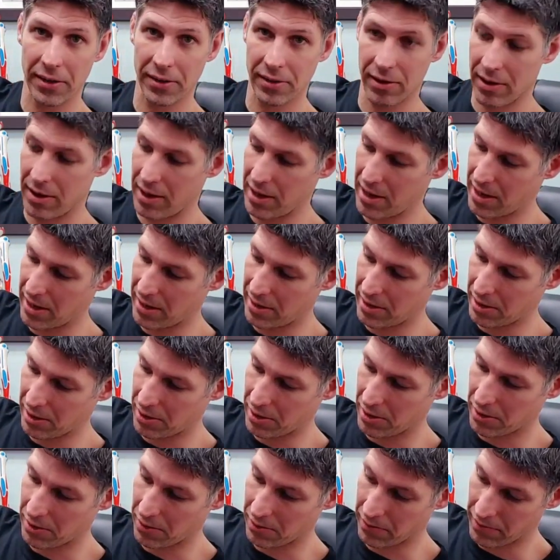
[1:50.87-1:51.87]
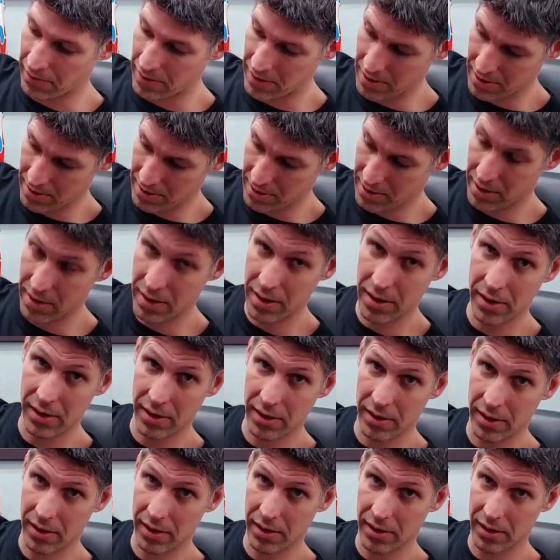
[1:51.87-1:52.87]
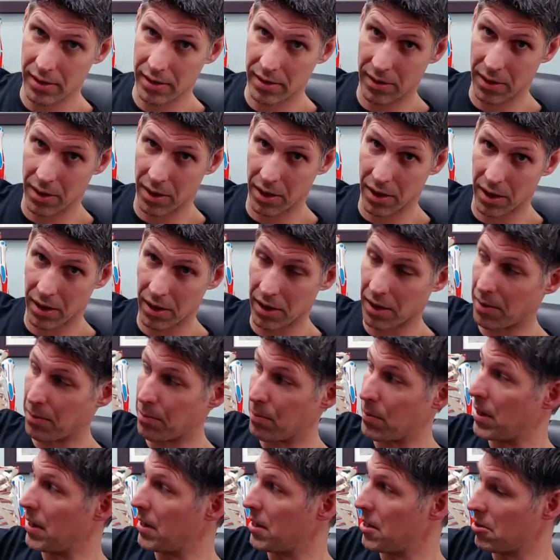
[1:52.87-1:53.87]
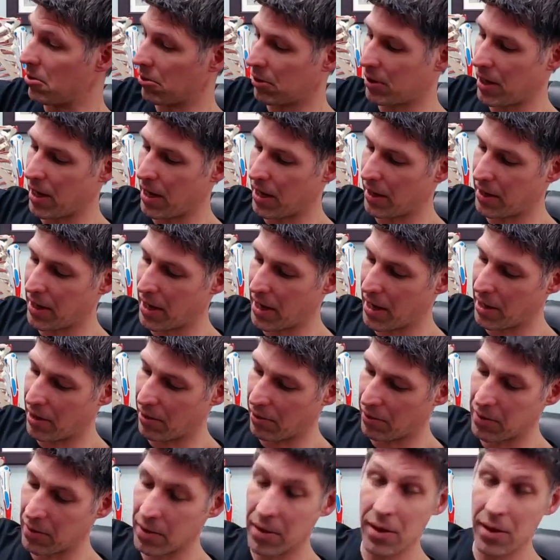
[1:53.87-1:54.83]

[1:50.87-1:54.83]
to the end of the medial condyle.